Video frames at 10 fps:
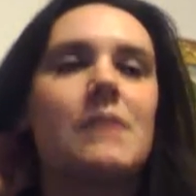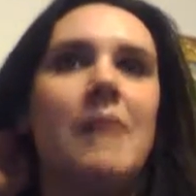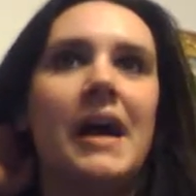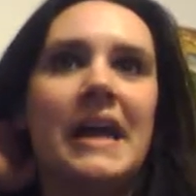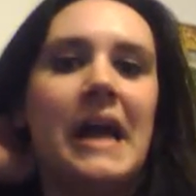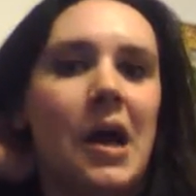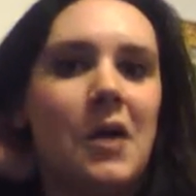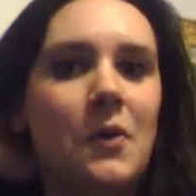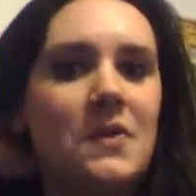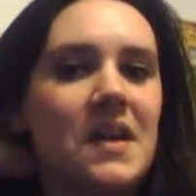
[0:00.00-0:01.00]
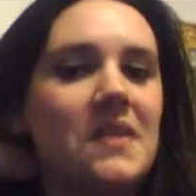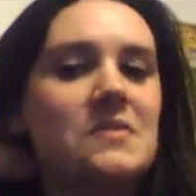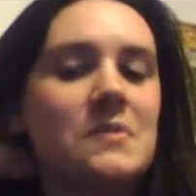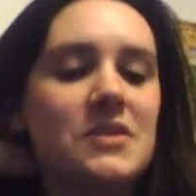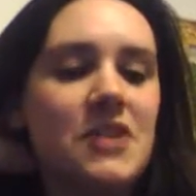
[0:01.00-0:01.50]
my Hogwarts
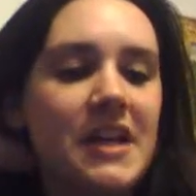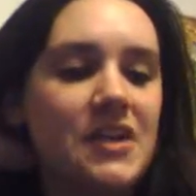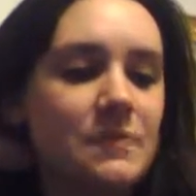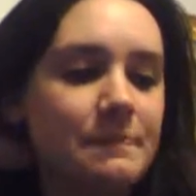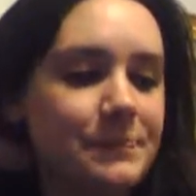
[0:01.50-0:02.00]
house would change